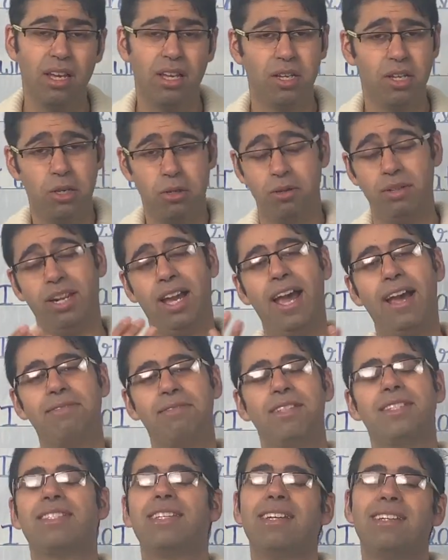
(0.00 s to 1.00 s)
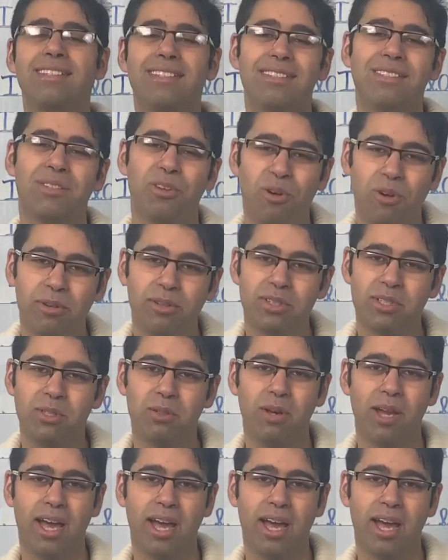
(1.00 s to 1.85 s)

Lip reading: You can have the sentence also